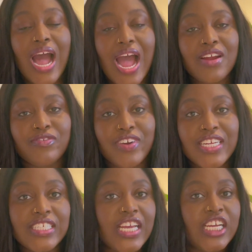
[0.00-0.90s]
I
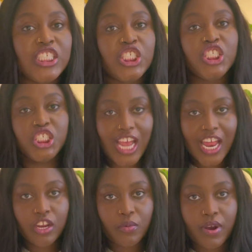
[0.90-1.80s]
read in
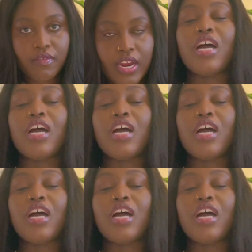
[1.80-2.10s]
January.